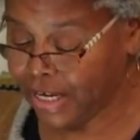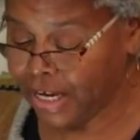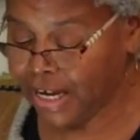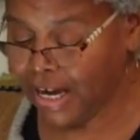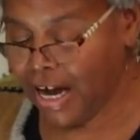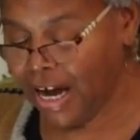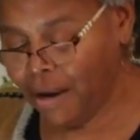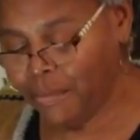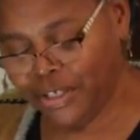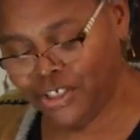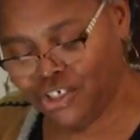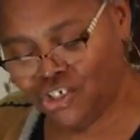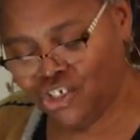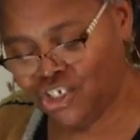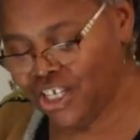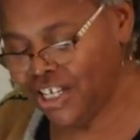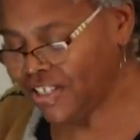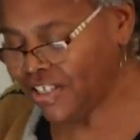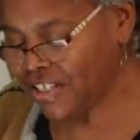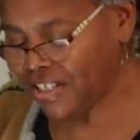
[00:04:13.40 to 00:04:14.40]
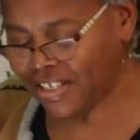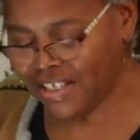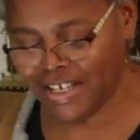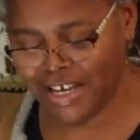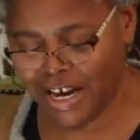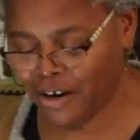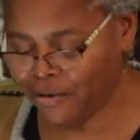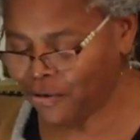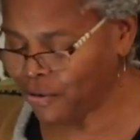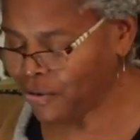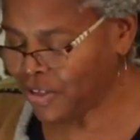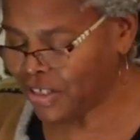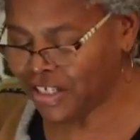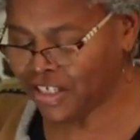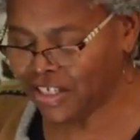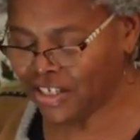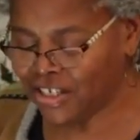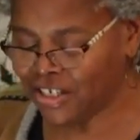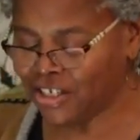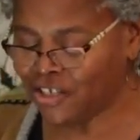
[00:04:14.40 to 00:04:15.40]
how much Jesus narrowed the
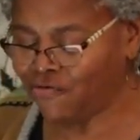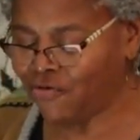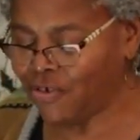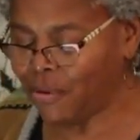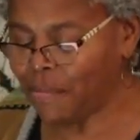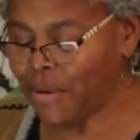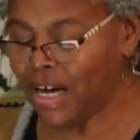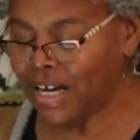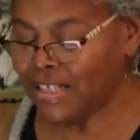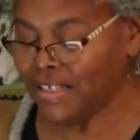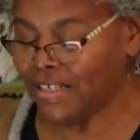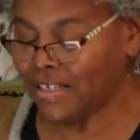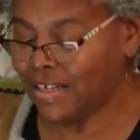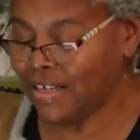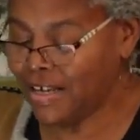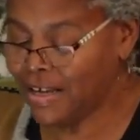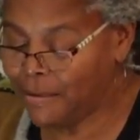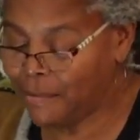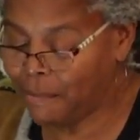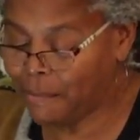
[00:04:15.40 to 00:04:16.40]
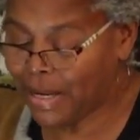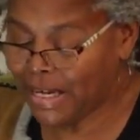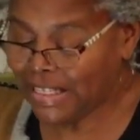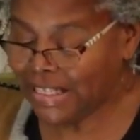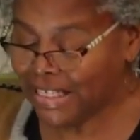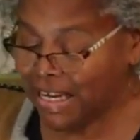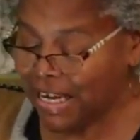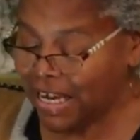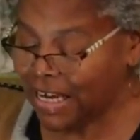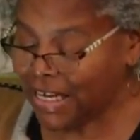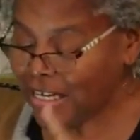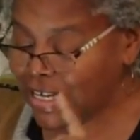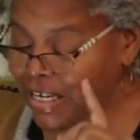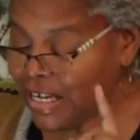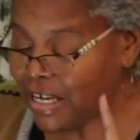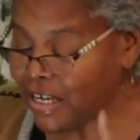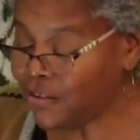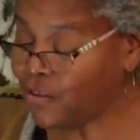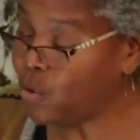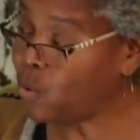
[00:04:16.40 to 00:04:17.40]
distance from us to him by standing
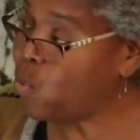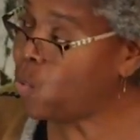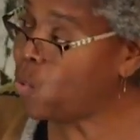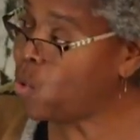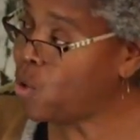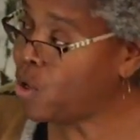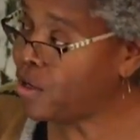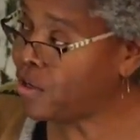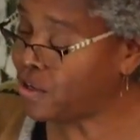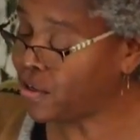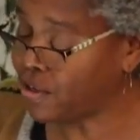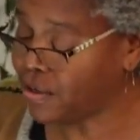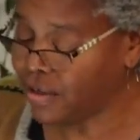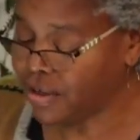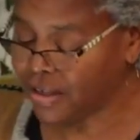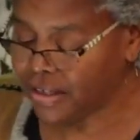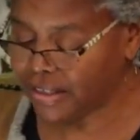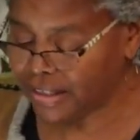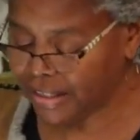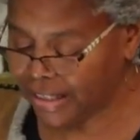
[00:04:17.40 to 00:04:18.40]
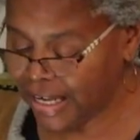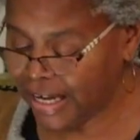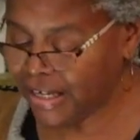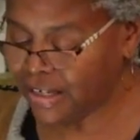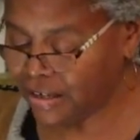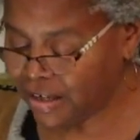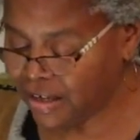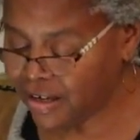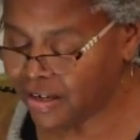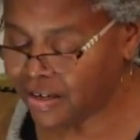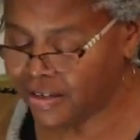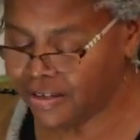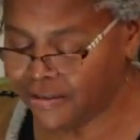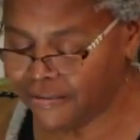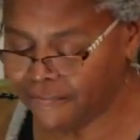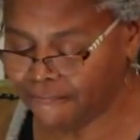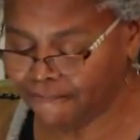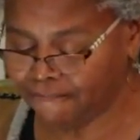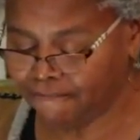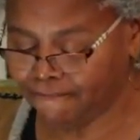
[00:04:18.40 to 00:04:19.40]
in the water like us.
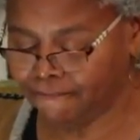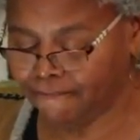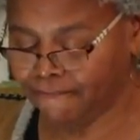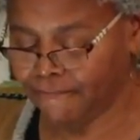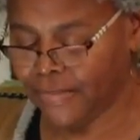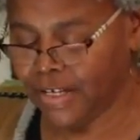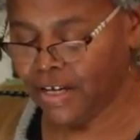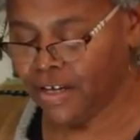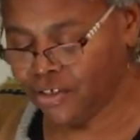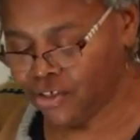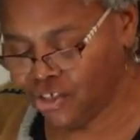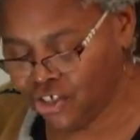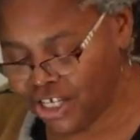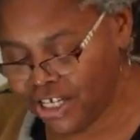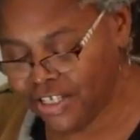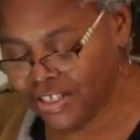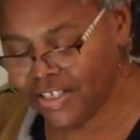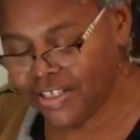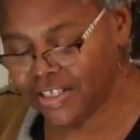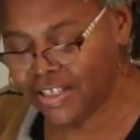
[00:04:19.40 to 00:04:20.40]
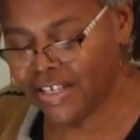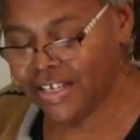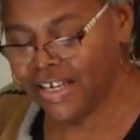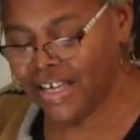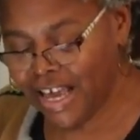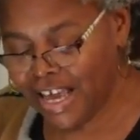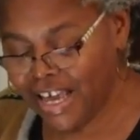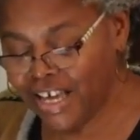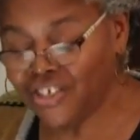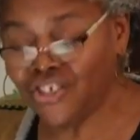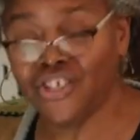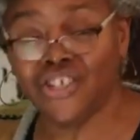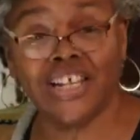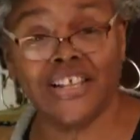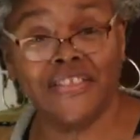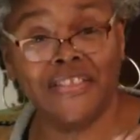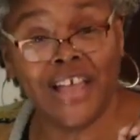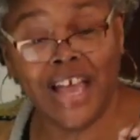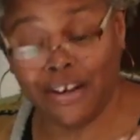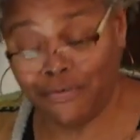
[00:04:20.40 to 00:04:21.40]
Jesus engages
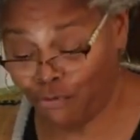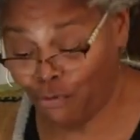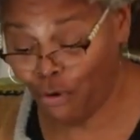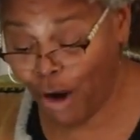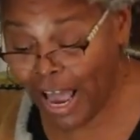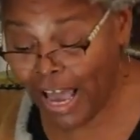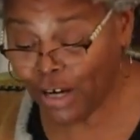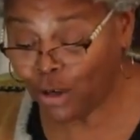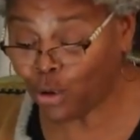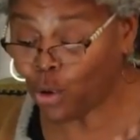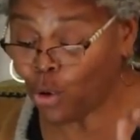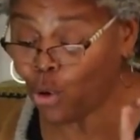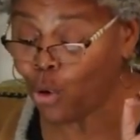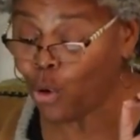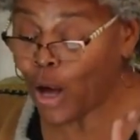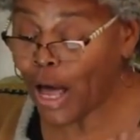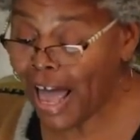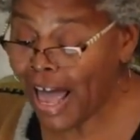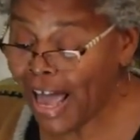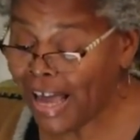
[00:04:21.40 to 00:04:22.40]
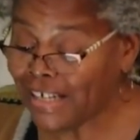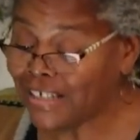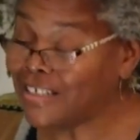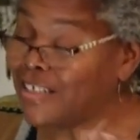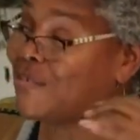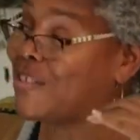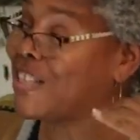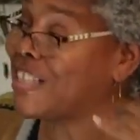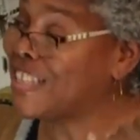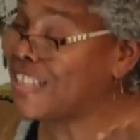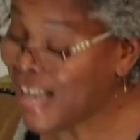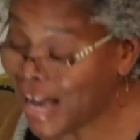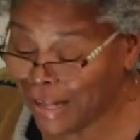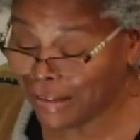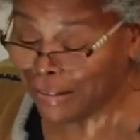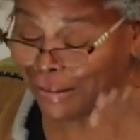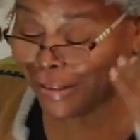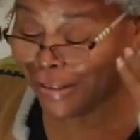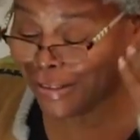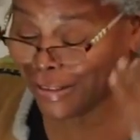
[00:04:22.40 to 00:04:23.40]
in that radical act of
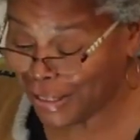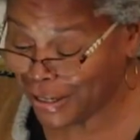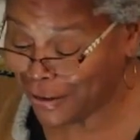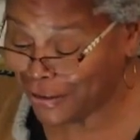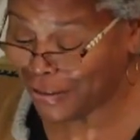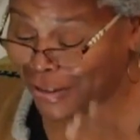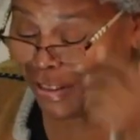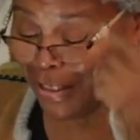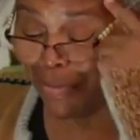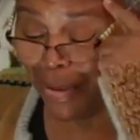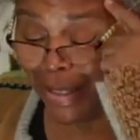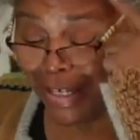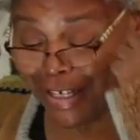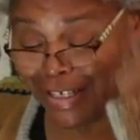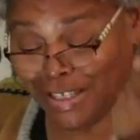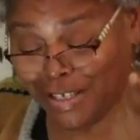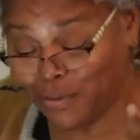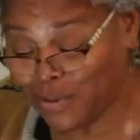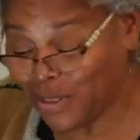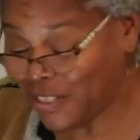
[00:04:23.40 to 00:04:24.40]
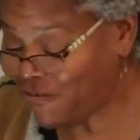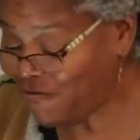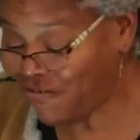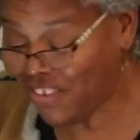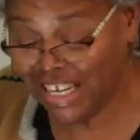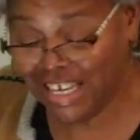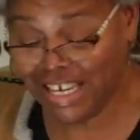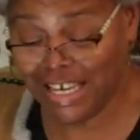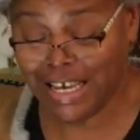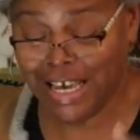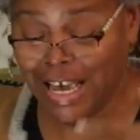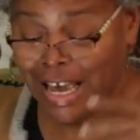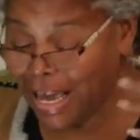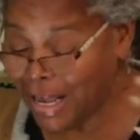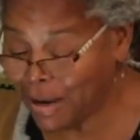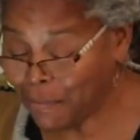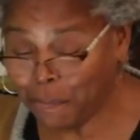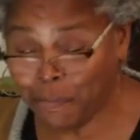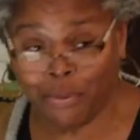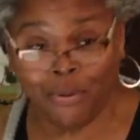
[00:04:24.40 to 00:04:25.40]
solidarity because it was fitting
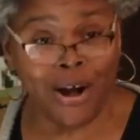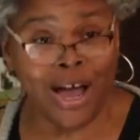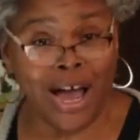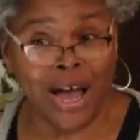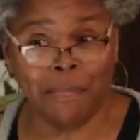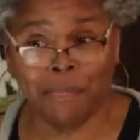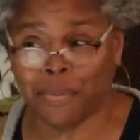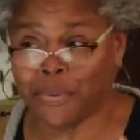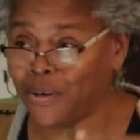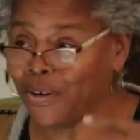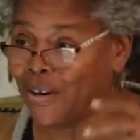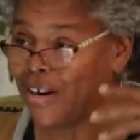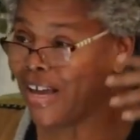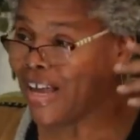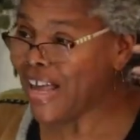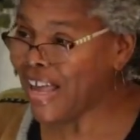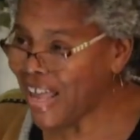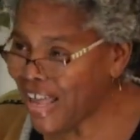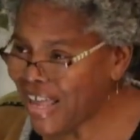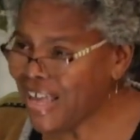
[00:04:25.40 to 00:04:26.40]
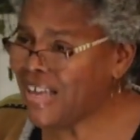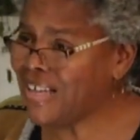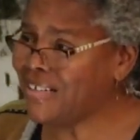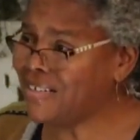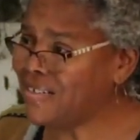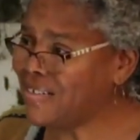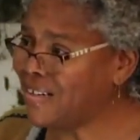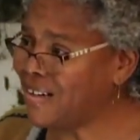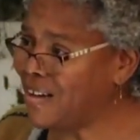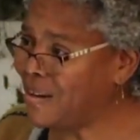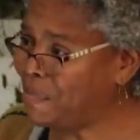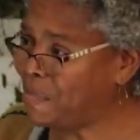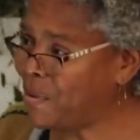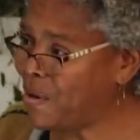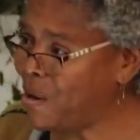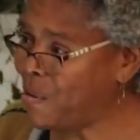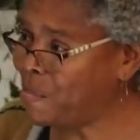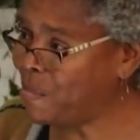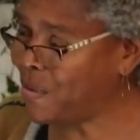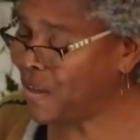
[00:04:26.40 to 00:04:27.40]
and proper and
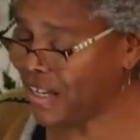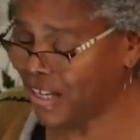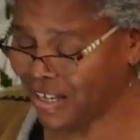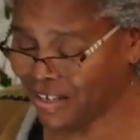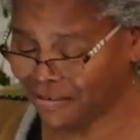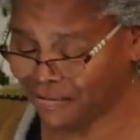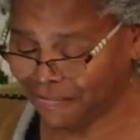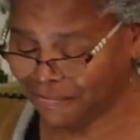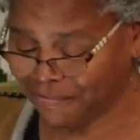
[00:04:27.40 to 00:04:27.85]
appropriate.